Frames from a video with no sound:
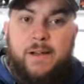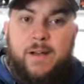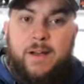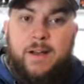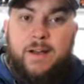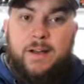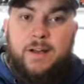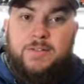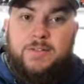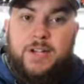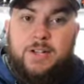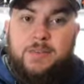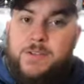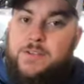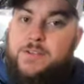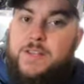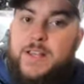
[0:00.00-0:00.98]
Try to
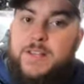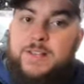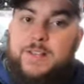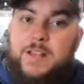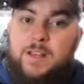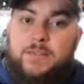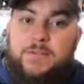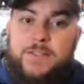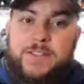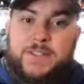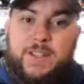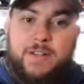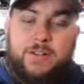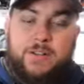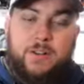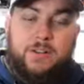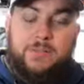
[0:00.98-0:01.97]
reuse that stuff,
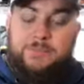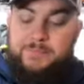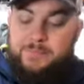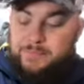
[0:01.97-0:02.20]
recycle.